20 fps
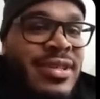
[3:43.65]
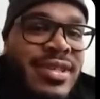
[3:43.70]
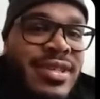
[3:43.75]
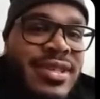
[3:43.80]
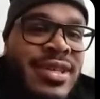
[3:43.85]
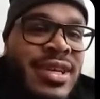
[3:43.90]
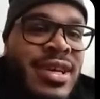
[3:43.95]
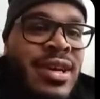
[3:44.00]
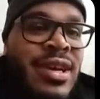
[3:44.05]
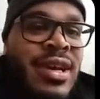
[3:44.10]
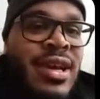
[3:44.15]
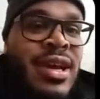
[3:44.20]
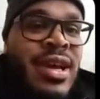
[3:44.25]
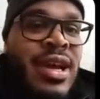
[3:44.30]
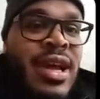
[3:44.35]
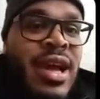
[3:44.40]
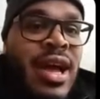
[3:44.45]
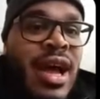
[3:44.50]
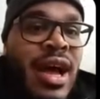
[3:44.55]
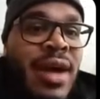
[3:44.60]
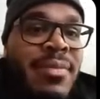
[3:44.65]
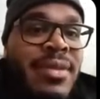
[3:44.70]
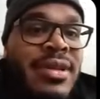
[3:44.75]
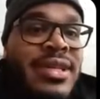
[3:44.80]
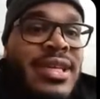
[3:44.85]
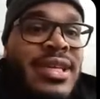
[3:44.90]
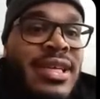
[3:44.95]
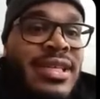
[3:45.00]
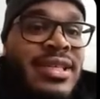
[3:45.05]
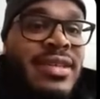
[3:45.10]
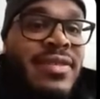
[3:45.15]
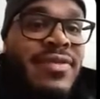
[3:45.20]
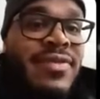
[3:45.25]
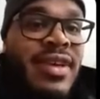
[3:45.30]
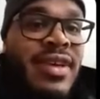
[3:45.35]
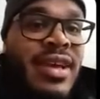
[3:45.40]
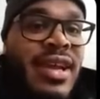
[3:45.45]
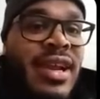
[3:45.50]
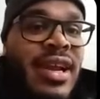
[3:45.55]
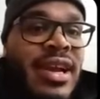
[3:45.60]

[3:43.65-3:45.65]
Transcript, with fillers: Just, I'm a Tensa fan.